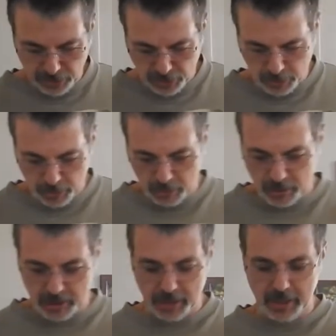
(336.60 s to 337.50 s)
to
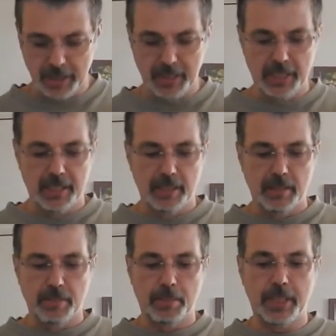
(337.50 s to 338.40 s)

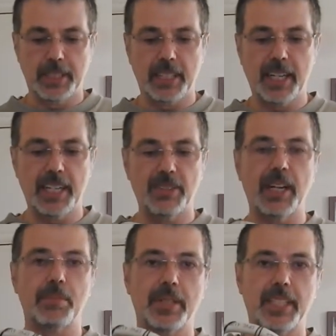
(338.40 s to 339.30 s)
put a tie
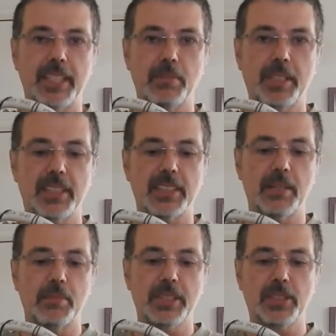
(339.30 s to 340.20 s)
wrap on here because I
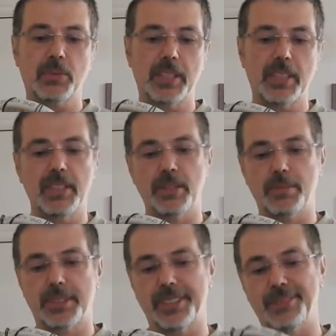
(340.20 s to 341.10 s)
missed one of the loops,
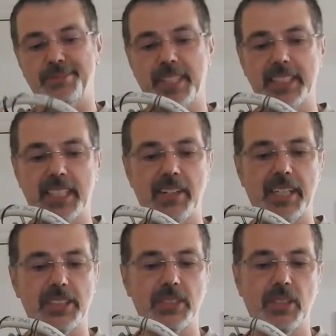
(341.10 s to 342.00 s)
so that's how I
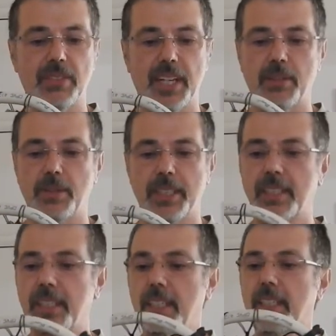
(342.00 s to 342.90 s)
solved that one.
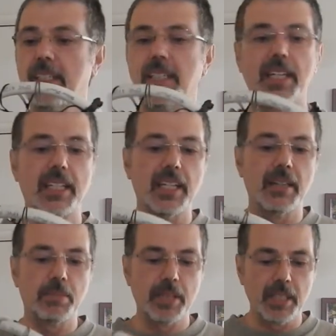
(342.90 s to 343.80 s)
And then I
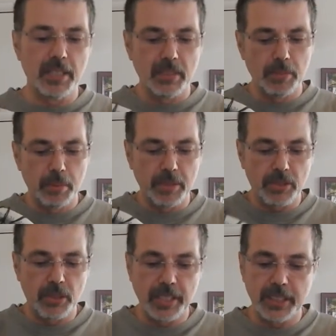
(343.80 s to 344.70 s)
put a little bit of
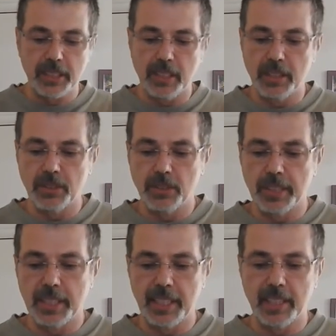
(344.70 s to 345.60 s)
crazy glue on
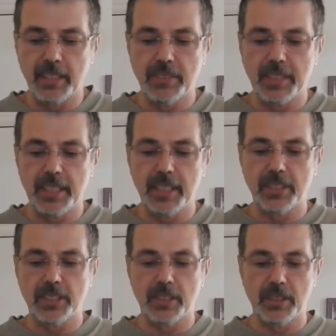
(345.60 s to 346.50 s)
the end of it there
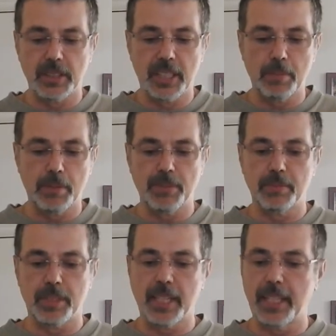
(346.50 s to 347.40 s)
so that it'll keep it
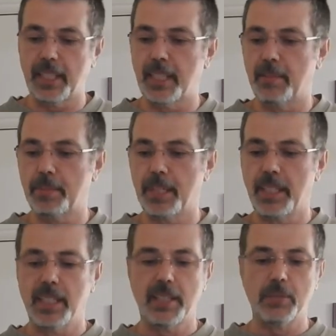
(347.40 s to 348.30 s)
from tightening up
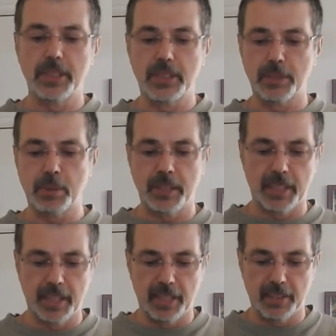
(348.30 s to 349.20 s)
once it's put
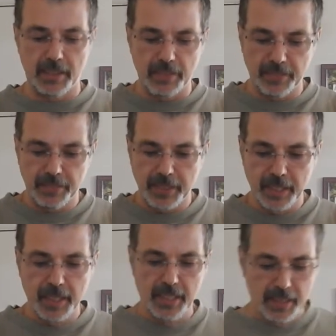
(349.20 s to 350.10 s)
together.
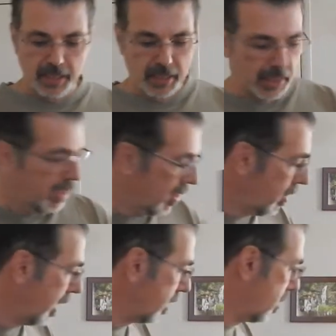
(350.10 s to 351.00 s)

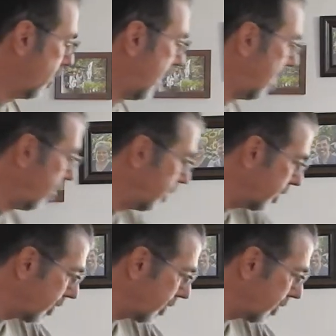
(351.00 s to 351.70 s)
Okay, so now